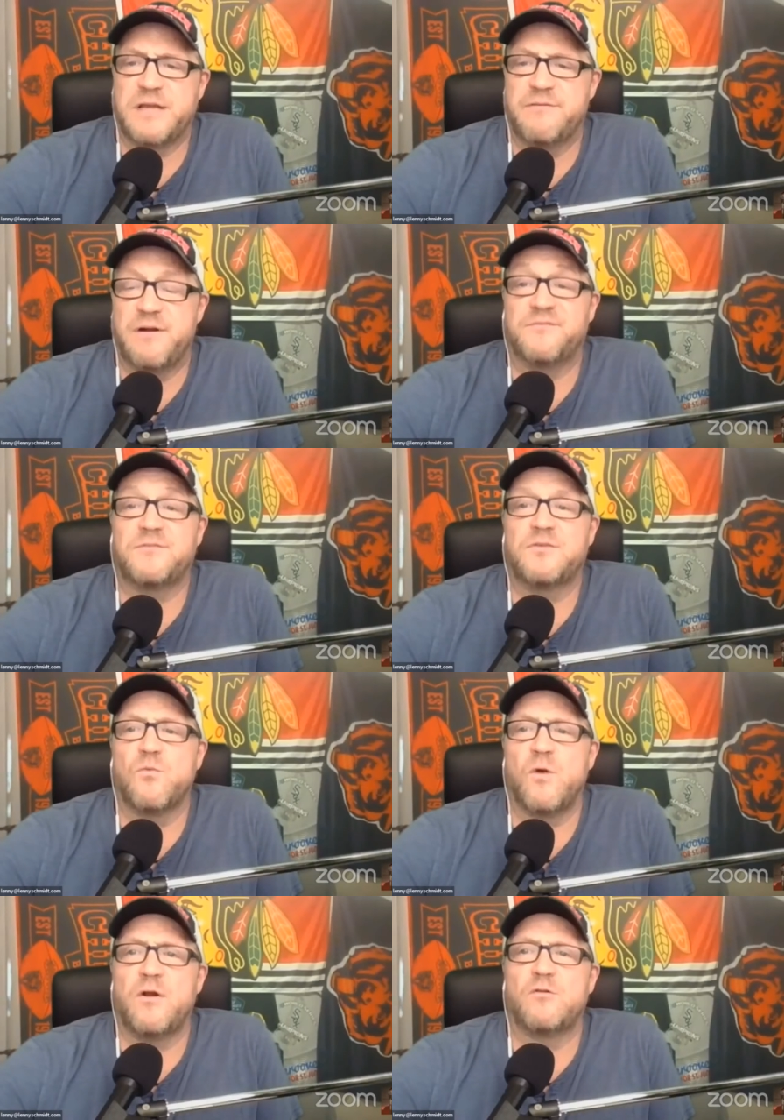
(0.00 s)
Give it up to
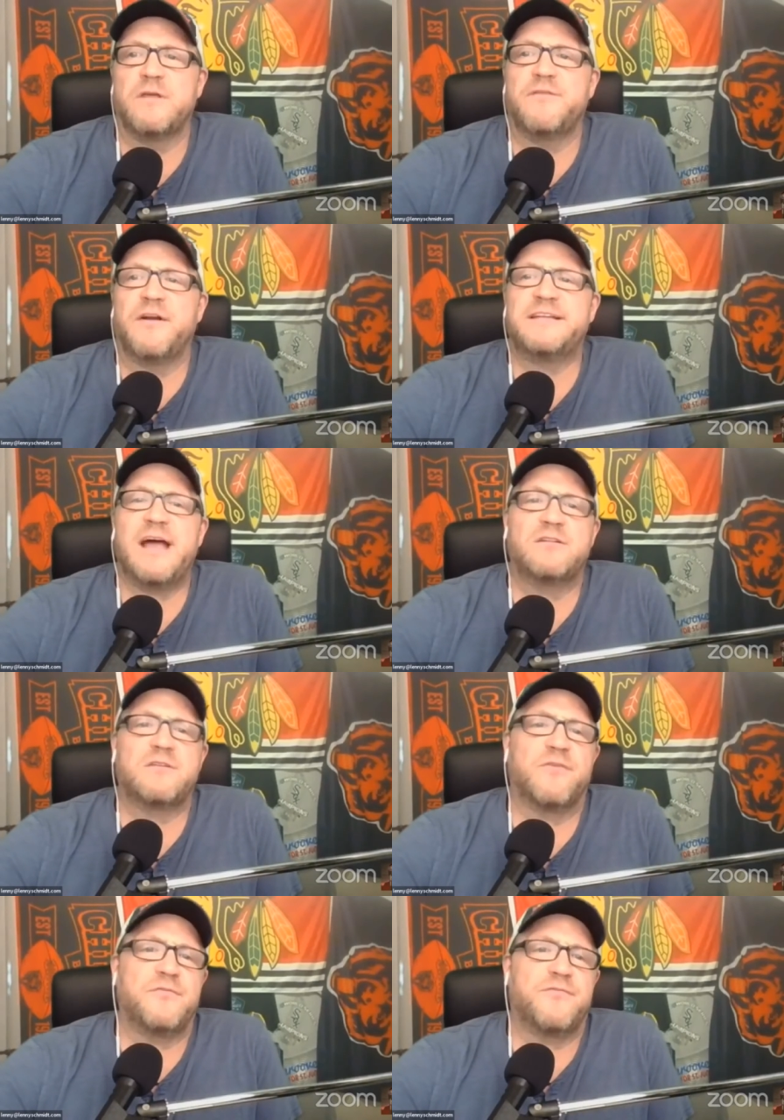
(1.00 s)
the one and only, very
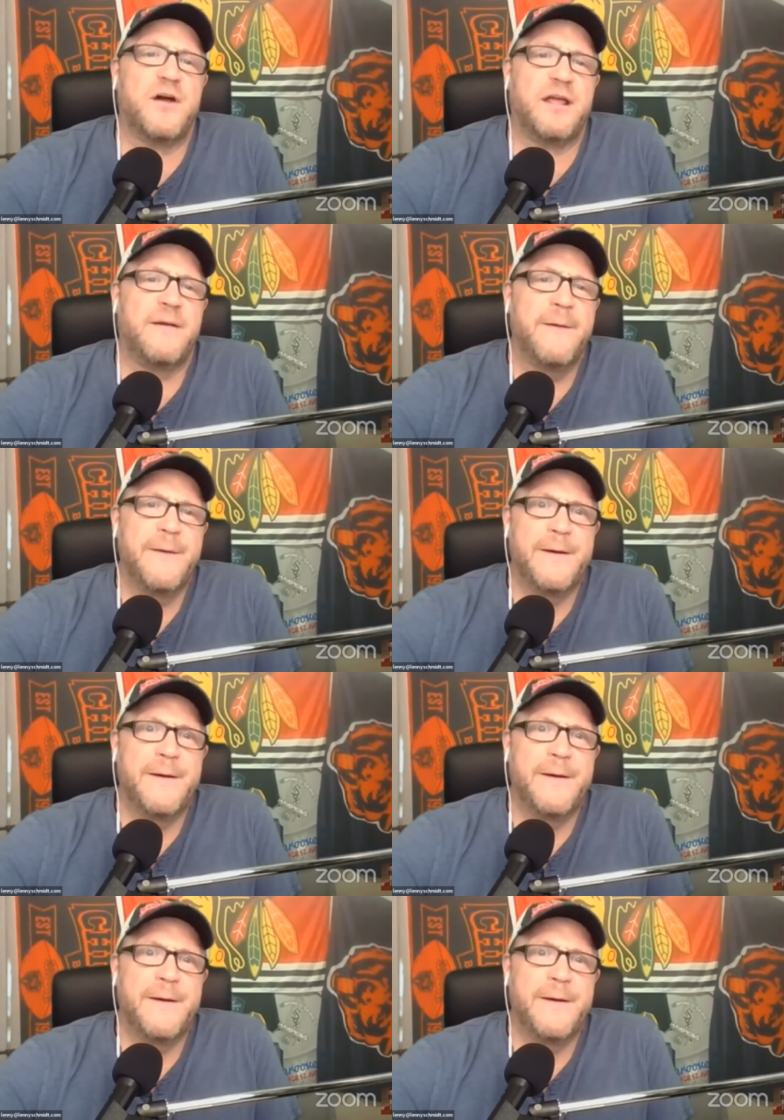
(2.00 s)
talented, very funny,